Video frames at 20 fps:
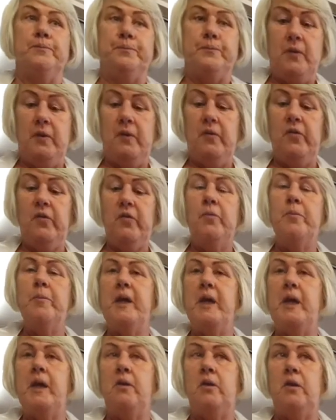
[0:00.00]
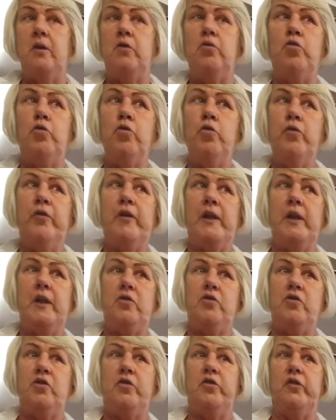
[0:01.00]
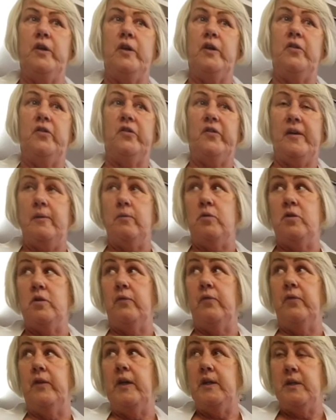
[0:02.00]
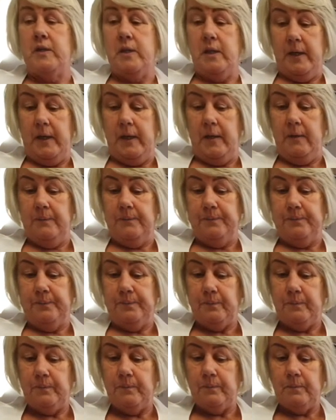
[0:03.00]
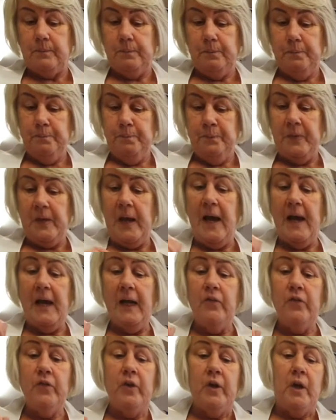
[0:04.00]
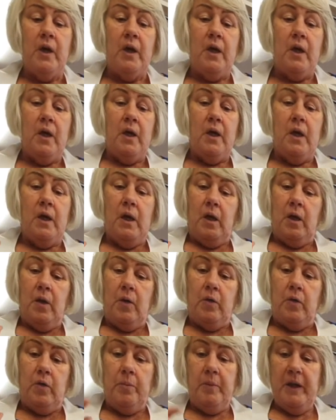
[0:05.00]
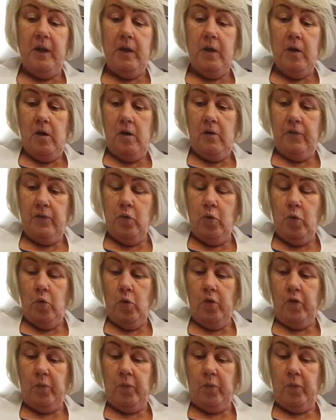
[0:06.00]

This is made in 2 villages in the south of Italy. And you may not have noticed